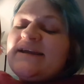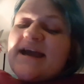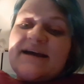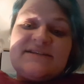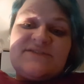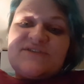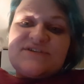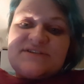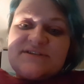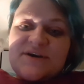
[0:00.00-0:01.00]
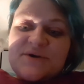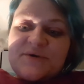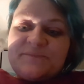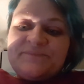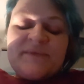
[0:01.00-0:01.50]
a vicious
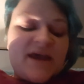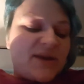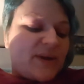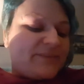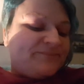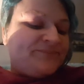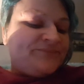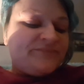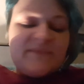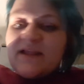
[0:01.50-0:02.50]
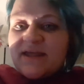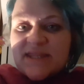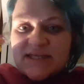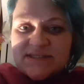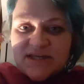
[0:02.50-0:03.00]
circle. Anyway,
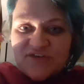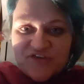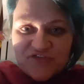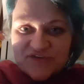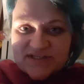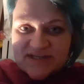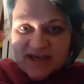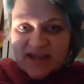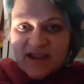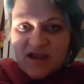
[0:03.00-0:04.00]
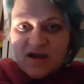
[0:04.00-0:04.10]
that's enough for today.